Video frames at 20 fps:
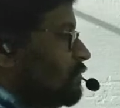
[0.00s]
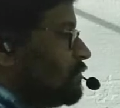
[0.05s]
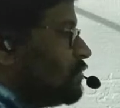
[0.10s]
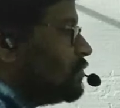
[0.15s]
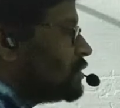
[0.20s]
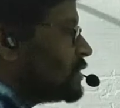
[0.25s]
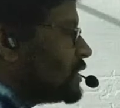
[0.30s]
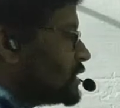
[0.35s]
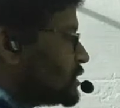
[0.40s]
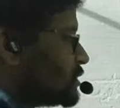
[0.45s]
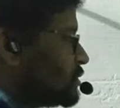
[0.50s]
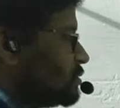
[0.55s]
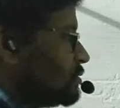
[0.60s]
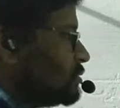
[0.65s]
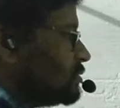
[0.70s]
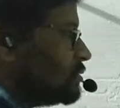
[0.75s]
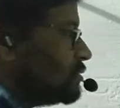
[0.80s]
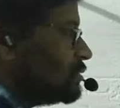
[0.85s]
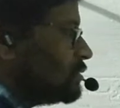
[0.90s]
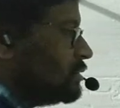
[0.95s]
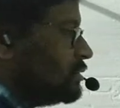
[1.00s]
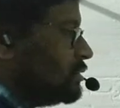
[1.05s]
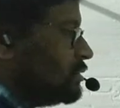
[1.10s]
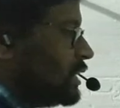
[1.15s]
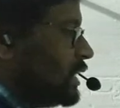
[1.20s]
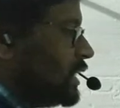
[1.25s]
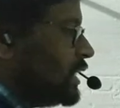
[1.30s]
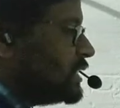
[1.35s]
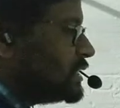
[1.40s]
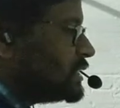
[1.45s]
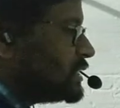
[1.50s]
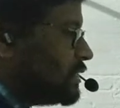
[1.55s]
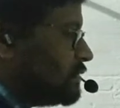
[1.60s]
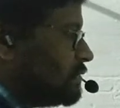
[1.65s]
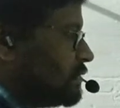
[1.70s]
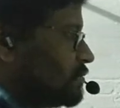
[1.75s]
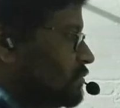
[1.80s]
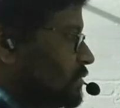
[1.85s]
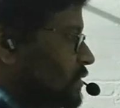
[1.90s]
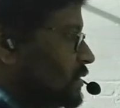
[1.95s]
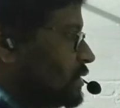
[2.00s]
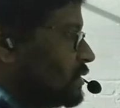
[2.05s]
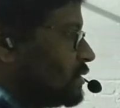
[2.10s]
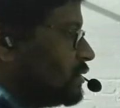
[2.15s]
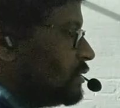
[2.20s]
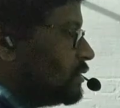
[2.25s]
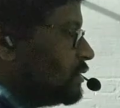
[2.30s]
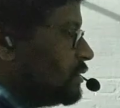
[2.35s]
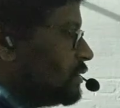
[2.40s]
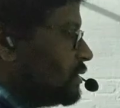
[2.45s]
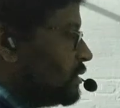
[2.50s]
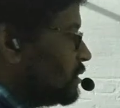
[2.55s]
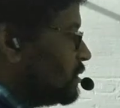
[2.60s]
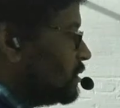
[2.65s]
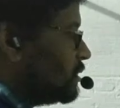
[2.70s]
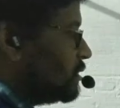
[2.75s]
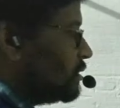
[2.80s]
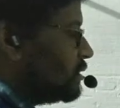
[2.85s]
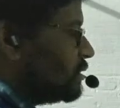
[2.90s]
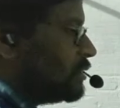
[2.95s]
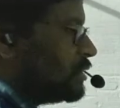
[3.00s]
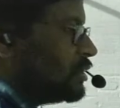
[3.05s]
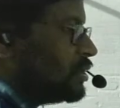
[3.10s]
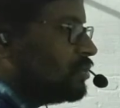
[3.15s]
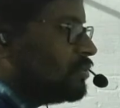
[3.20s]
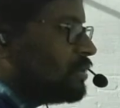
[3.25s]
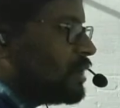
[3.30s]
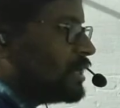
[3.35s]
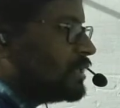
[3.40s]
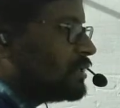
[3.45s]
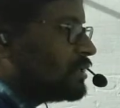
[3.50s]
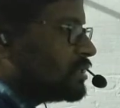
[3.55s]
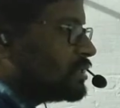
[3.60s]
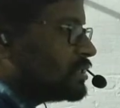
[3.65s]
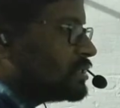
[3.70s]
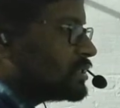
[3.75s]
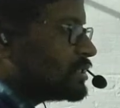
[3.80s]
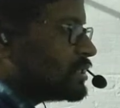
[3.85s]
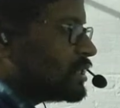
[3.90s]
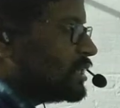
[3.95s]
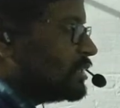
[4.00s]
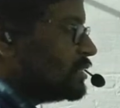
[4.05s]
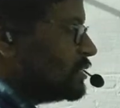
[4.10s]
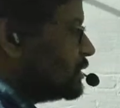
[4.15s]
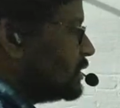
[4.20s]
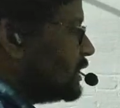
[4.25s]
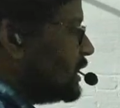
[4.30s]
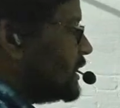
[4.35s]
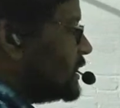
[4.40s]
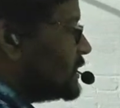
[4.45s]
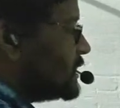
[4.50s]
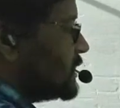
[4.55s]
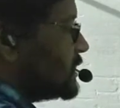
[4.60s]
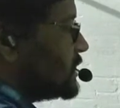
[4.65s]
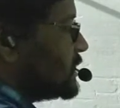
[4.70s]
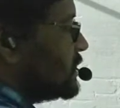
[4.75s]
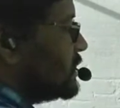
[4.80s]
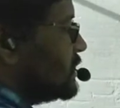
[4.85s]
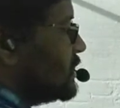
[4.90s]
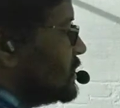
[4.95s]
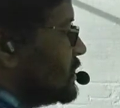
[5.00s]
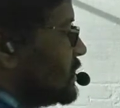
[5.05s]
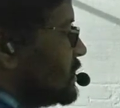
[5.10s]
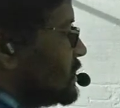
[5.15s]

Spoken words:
4s2 3d7 ma 2 electrons and 3d6. This